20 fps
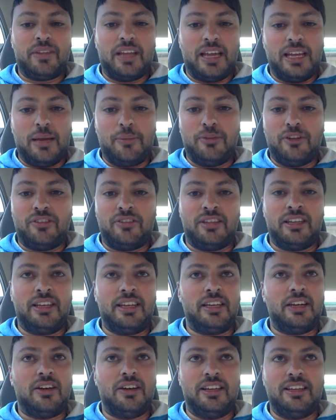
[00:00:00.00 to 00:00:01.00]
And I'm just
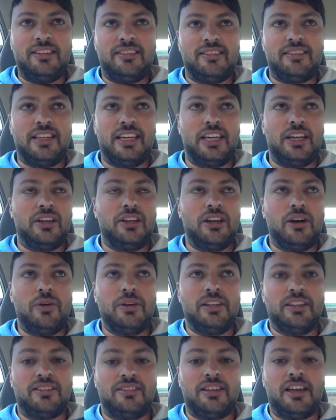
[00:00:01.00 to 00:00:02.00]
sitting there listening, in
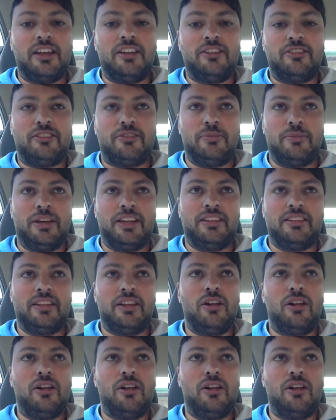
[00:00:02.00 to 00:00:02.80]
astonishment.